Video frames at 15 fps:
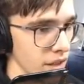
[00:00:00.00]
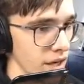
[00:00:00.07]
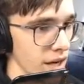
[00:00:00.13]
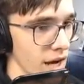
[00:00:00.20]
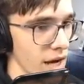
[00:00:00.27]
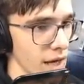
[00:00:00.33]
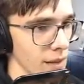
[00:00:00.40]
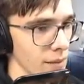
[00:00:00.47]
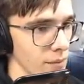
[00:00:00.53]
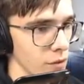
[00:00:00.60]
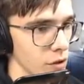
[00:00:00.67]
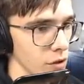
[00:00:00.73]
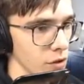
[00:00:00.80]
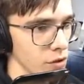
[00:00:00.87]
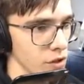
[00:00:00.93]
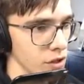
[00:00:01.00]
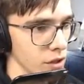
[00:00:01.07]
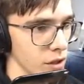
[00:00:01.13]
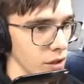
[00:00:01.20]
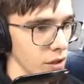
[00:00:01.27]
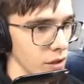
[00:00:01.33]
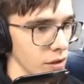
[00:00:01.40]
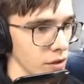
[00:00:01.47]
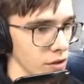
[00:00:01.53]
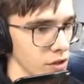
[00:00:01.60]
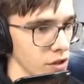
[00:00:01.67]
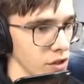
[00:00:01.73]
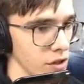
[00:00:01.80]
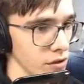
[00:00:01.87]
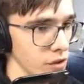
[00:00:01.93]
Yeah, I'm closing uh, the
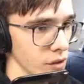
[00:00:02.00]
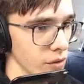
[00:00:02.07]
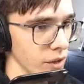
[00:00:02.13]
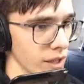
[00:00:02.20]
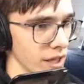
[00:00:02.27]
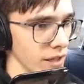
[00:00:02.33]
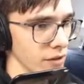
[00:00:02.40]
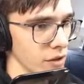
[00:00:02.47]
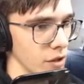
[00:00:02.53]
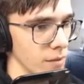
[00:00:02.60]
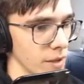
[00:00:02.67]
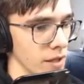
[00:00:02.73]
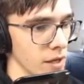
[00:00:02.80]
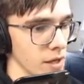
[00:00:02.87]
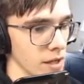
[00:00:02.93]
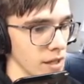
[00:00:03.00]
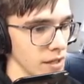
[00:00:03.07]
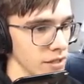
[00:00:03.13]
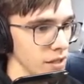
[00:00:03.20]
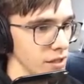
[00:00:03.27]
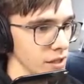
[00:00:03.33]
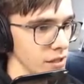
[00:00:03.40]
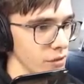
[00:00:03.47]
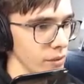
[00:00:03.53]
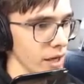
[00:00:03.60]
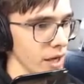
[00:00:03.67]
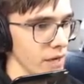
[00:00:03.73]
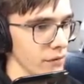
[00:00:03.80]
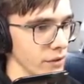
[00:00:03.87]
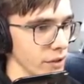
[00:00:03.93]
shit. So they can't come in. Yes, yes, yes. Do I
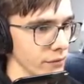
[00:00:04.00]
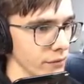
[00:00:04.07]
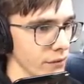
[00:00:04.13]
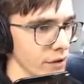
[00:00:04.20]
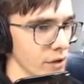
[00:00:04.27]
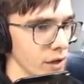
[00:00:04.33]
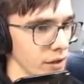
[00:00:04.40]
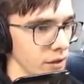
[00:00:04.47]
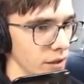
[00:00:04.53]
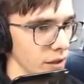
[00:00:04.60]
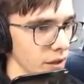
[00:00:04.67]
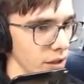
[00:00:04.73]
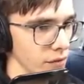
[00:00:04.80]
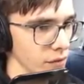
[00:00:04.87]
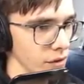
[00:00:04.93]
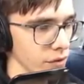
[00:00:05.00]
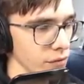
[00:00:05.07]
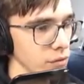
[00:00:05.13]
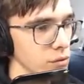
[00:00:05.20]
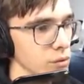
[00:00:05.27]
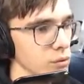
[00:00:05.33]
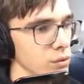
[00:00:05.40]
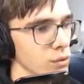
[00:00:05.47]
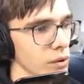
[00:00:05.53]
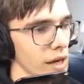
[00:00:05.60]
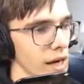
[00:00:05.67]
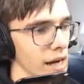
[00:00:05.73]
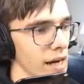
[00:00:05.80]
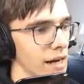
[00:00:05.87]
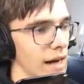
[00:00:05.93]
have enough? I think I have enough. Ooh.
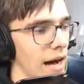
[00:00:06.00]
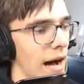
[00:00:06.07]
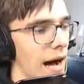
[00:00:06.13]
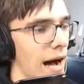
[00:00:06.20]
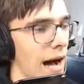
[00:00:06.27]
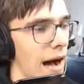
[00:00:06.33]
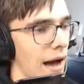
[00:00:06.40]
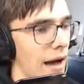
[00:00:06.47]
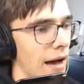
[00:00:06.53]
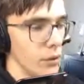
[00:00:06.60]
Ha. Ah.